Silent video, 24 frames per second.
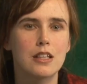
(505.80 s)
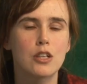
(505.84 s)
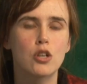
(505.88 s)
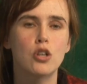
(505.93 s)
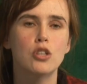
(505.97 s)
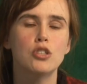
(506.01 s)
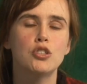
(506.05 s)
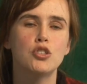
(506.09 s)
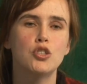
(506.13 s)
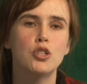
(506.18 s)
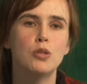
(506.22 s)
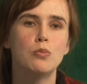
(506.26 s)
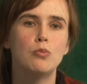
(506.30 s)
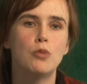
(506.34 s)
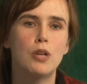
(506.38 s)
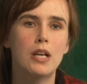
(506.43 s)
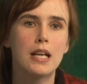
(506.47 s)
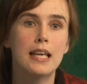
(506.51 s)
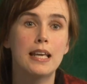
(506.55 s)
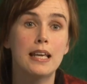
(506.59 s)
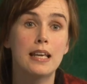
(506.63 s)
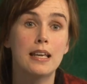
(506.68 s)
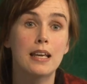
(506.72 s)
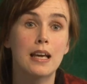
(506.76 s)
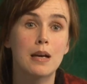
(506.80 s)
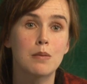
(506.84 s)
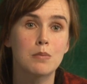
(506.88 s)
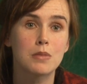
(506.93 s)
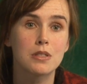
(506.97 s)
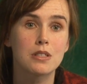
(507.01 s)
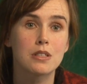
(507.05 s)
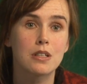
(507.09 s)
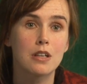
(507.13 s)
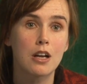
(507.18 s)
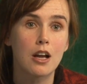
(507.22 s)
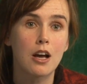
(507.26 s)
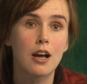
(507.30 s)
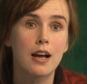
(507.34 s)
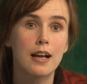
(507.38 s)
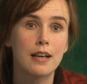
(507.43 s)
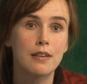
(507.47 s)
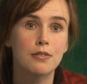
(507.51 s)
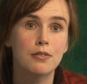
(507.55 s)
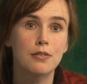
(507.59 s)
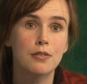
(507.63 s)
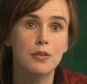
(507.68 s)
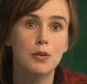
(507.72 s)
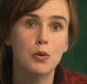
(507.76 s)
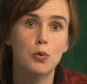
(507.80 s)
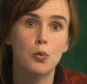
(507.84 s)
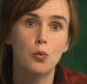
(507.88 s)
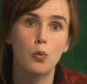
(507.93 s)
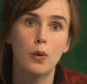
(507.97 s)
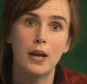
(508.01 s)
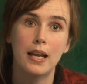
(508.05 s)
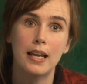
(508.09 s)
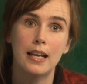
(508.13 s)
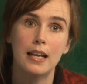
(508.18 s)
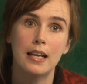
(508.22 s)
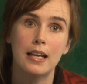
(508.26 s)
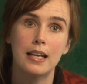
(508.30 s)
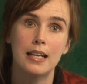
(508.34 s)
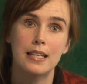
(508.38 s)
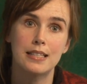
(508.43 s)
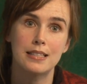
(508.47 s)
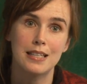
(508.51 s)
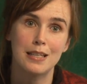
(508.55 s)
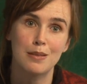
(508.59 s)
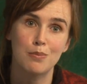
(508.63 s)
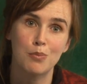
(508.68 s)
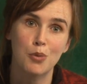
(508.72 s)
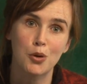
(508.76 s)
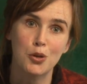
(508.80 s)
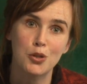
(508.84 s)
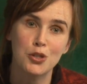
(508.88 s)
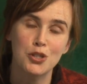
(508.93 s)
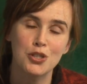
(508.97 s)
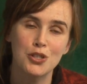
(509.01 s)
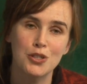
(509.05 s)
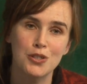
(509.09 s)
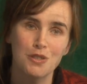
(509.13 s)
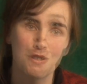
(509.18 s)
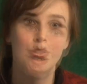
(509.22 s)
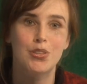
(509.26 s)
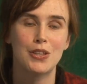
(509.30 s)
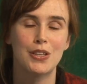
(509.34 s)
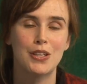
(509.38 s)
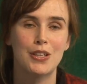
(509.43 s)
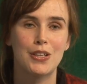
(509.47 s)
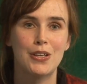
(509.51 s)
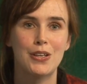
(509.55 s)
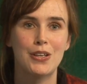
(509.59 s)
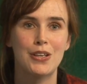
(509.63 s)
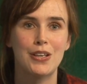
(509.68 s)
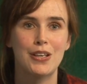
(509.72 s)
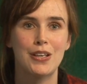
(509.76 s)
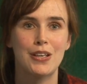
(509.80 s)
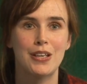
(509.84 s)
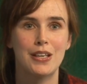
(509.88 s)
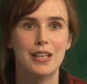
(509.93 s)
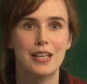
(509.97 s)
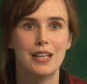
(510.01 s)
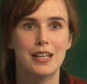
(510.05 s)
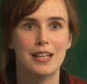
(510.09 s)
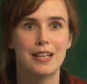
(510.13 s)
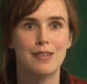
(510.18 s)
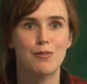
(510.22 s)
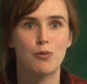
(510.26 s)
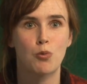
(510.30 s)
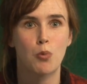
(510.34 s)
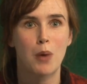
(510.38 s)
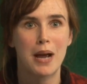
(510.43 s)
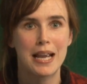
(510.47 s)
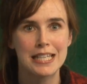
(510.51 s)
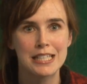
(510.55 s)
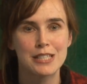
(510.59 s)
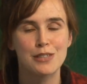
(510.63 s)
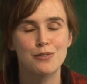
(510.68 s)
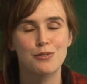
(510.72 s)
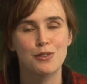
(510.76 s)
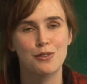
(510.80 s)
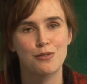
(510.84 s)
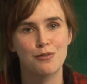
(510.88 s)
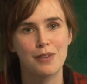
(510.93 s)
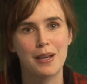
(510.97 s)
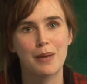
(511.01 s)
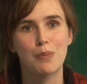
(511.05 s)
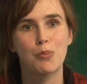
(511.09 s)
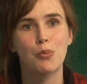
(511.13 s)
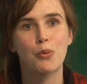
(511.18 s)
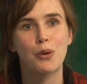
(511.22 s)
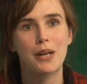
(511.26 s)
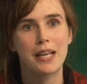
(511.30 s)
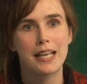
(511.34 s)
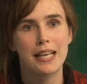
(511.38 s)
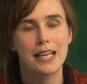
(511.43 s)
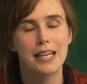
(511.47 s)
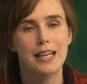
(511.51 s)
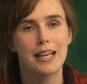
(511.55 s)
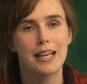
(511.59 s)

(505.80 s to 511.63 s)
The costume really comes to life when it's in motion. The weight of the fabric